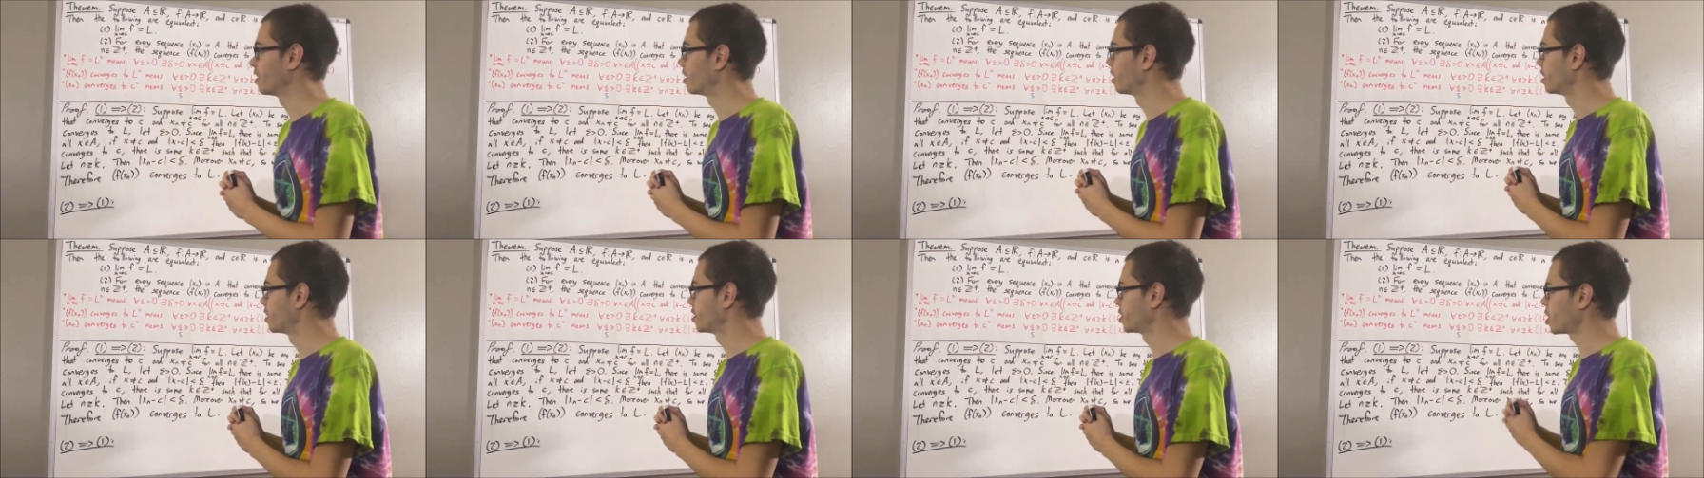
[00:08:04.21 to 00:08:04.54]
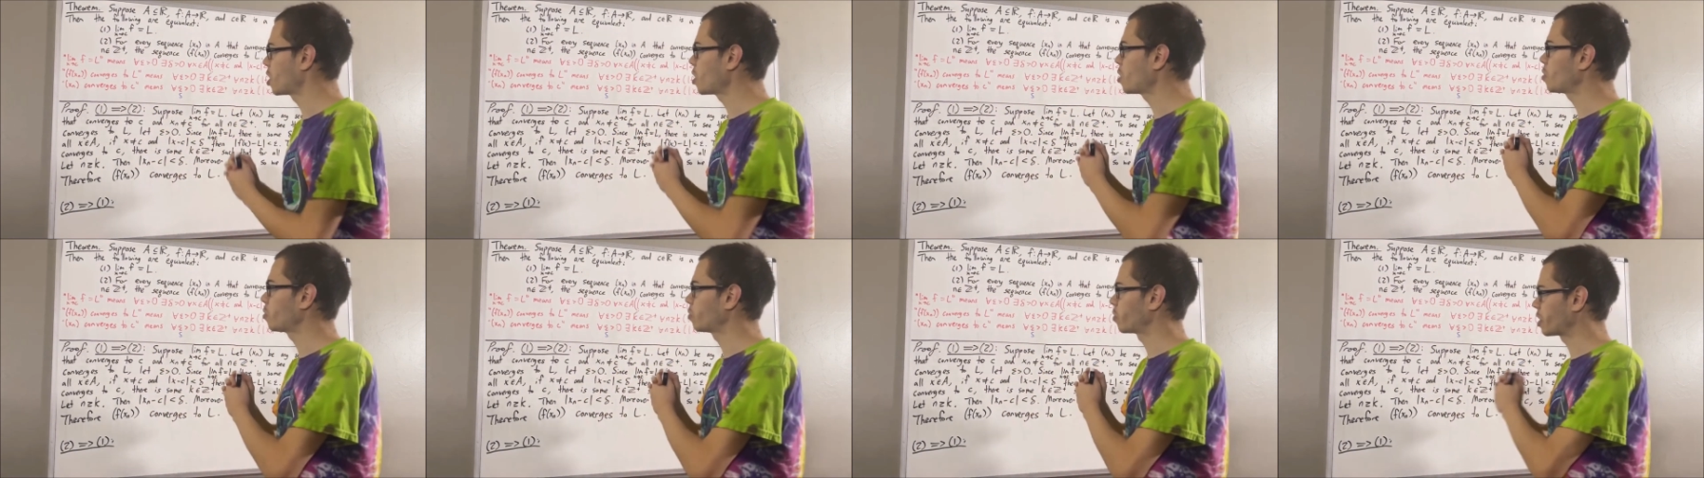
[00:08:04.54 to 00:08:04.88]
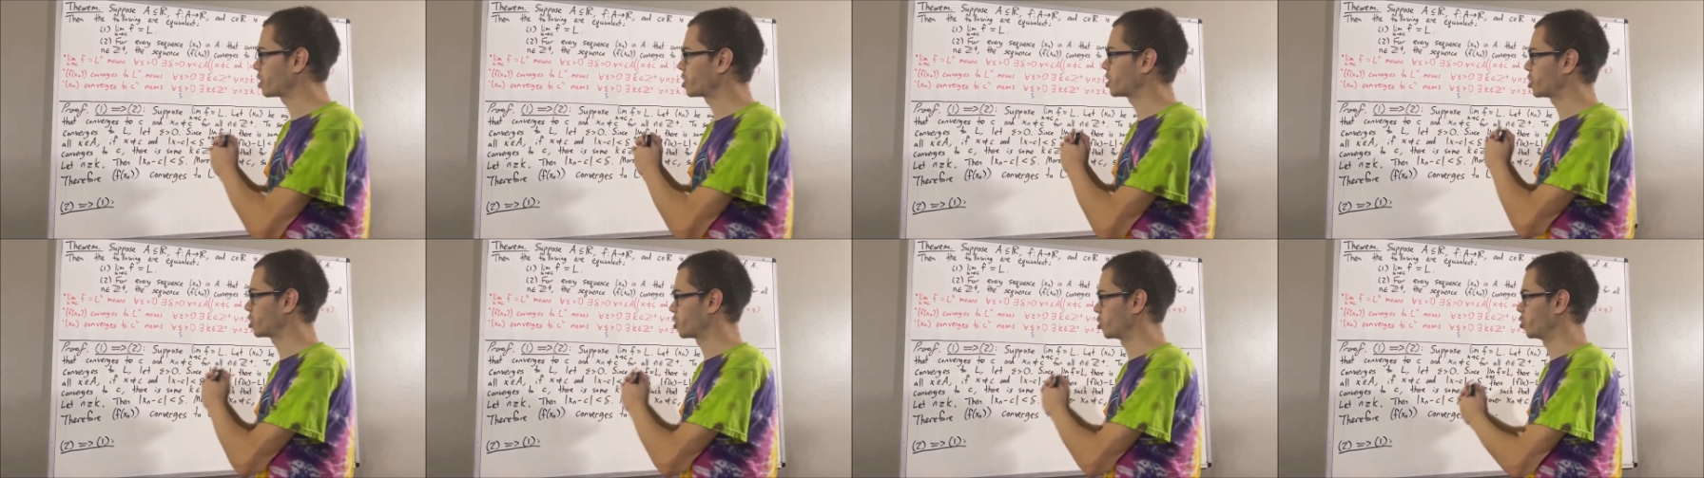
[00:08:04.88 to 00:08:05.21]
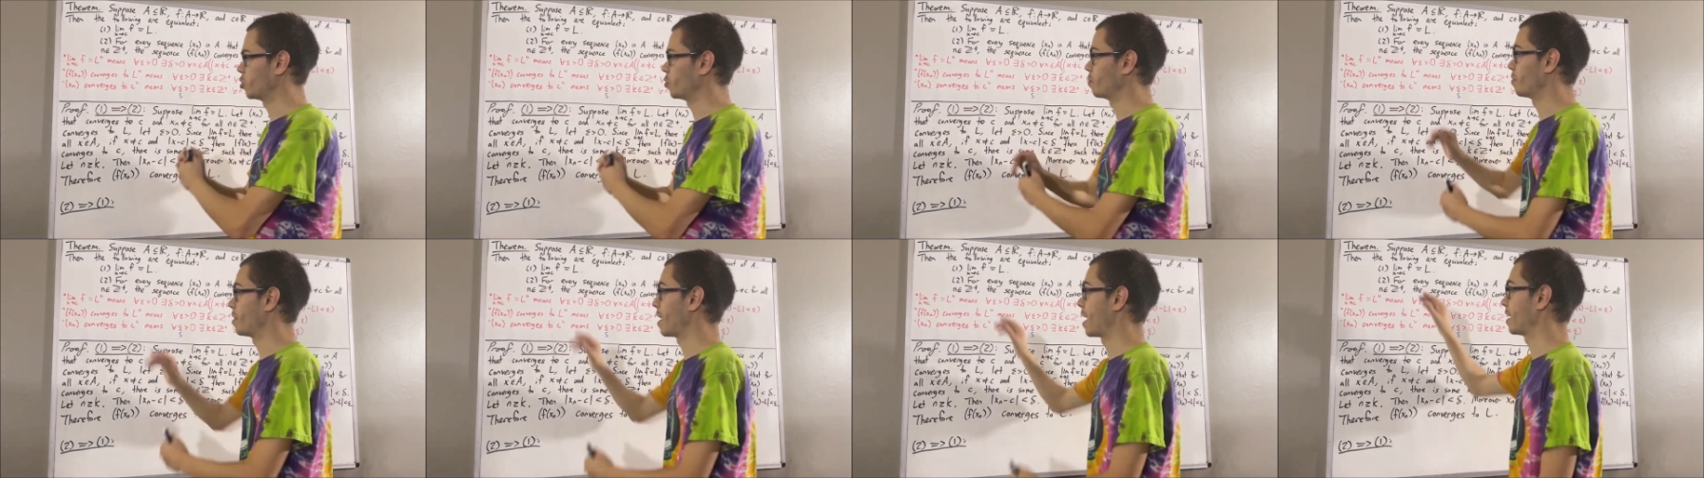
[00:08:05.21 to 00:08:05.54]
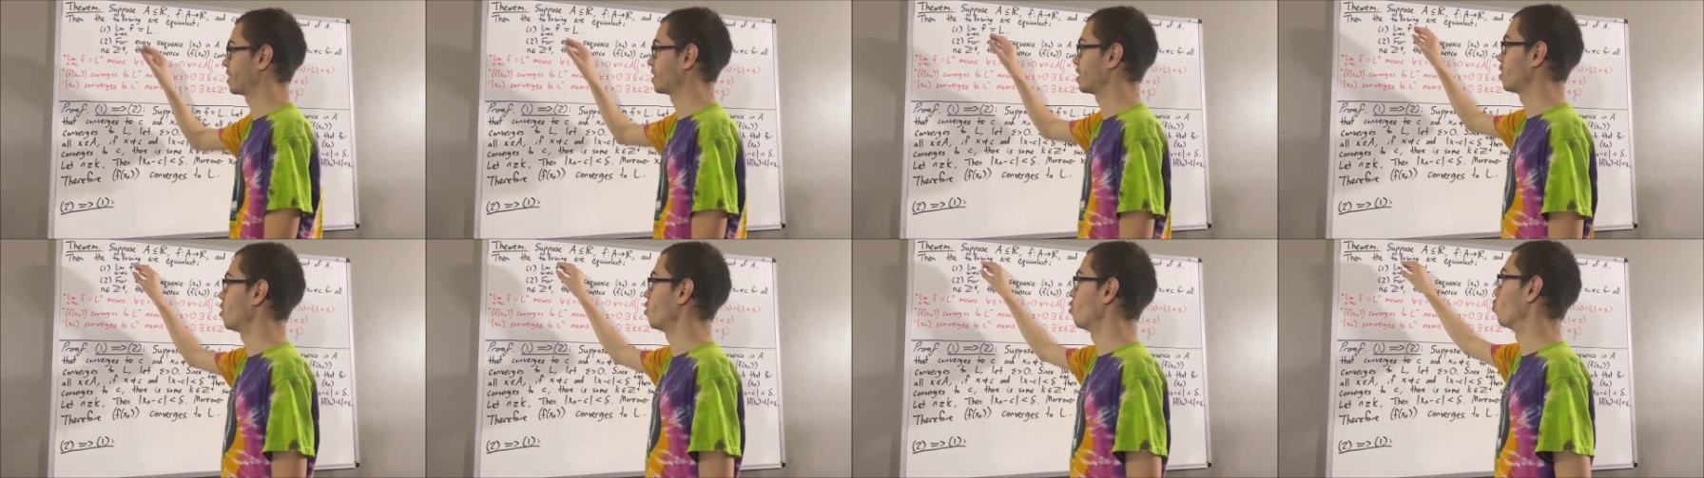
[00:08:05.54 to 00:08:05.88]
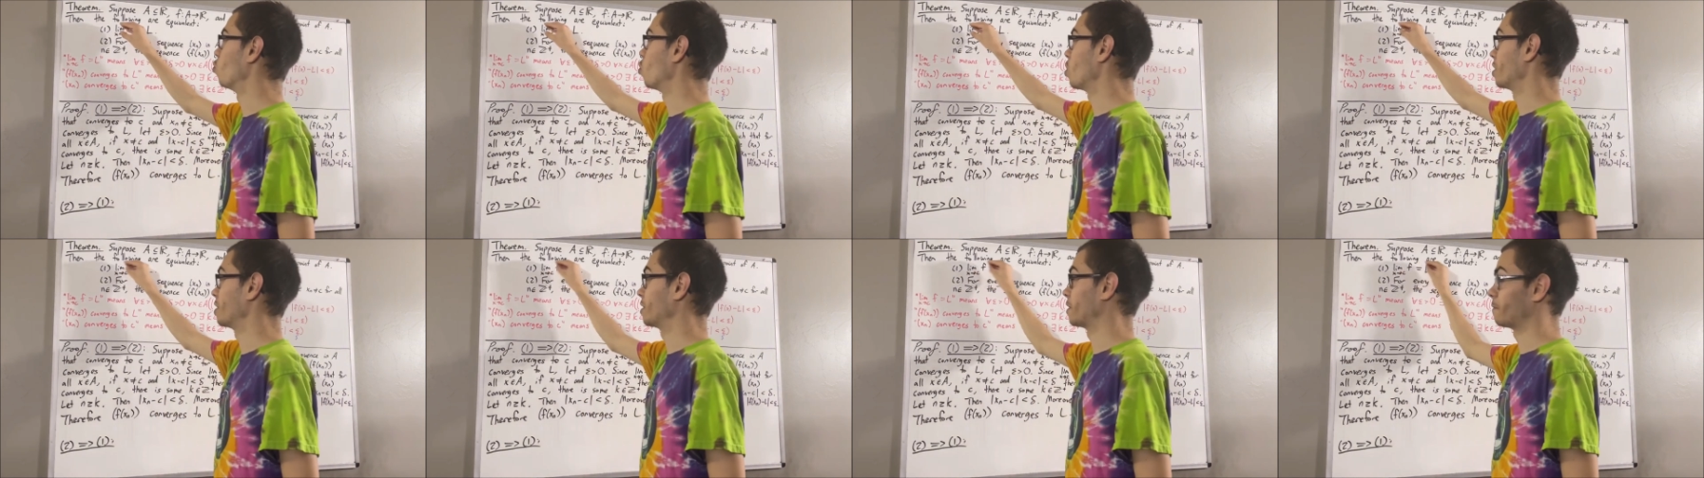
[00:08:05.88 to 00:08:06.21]
So let's assume that
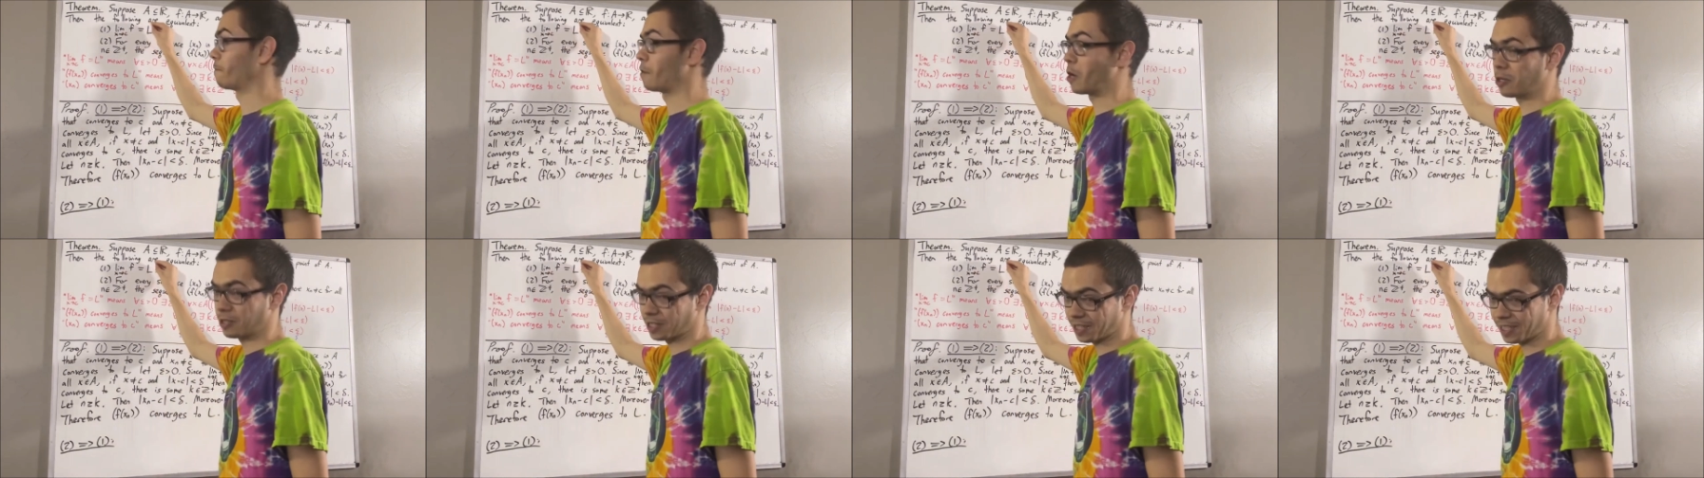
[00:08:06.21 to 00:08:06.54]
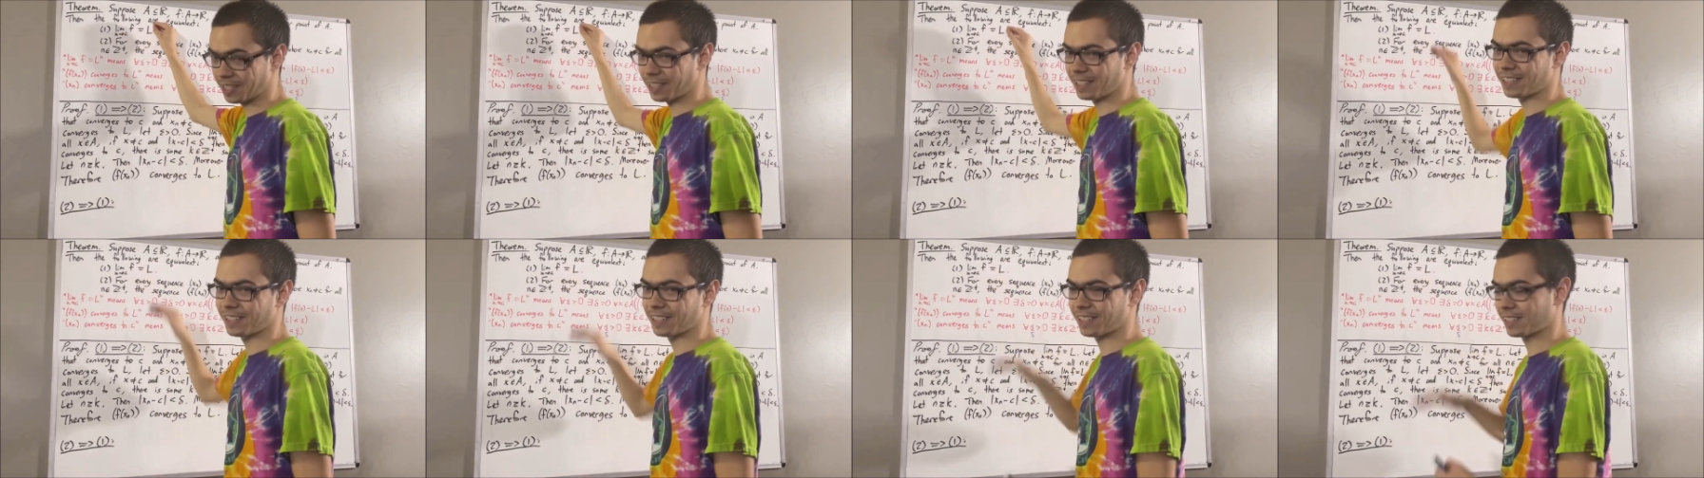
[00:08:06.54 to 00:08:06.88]
1 is false.